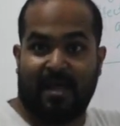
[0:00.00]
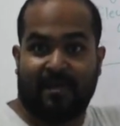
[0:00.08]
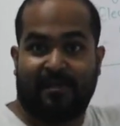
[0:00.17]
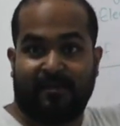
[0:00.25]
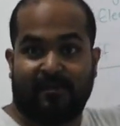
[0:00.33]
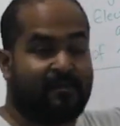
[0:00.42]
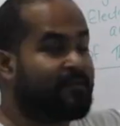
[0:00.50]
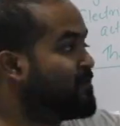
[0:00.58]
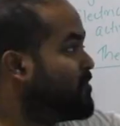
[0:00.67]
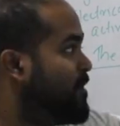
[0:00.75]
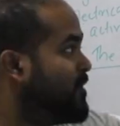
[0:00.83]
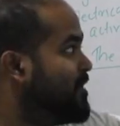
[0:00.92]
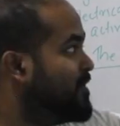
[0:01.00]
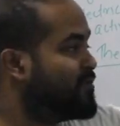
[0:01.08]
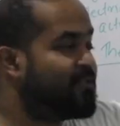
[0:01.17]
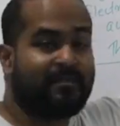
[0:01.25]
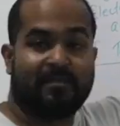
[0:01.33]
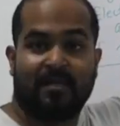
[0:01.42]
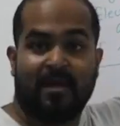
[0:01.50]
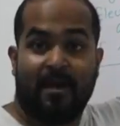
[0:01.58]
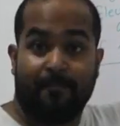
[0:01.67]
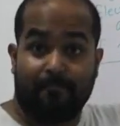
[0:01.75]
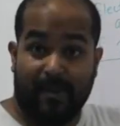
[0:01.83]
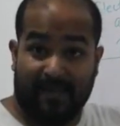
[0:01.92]
Anticoagulation,
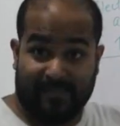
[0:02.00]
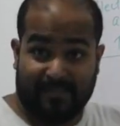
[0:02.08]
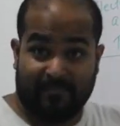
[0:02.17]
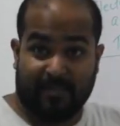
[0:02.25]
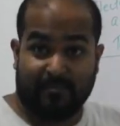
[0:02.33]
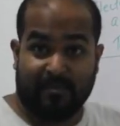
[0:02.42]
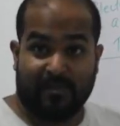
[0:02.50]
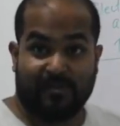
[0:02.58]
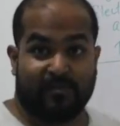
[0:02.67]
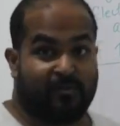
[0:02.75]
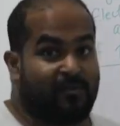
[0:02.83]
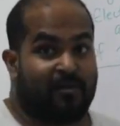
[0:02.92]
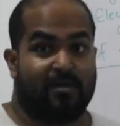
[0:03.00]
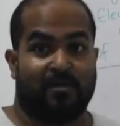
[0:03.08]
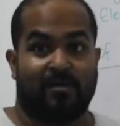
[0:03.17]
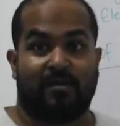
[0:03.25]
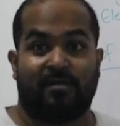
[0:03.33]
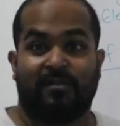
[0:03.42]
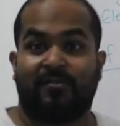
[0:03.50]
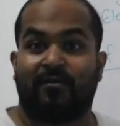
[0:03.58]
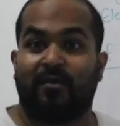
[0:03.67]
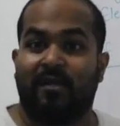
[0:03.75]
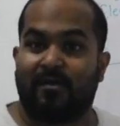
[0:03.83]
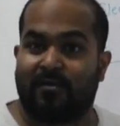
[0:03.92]
better symptom control,
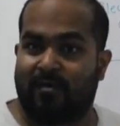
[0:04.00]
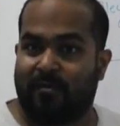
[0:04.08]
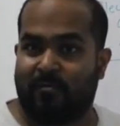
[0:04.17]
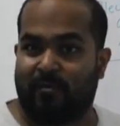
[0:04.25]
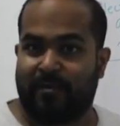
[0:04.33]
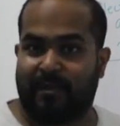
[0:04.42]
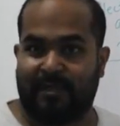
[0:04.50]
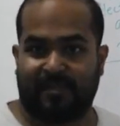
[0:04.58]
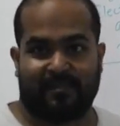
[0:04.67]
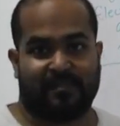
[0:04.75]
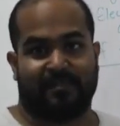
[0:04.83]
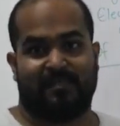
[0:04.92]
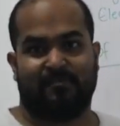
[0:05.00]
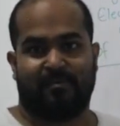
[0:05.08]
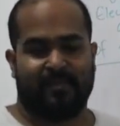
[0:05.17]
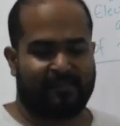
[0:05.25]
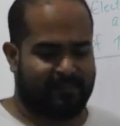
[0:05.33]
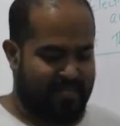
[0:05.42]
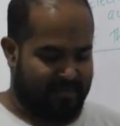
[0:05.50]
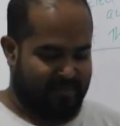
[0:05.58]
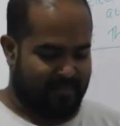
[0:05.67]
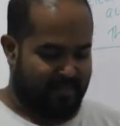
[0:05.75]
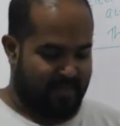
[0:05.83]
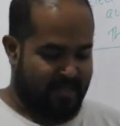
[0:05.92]
control your comorbidities. Simple as
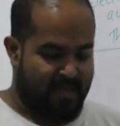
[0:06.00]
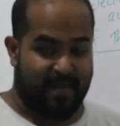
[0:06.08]
that.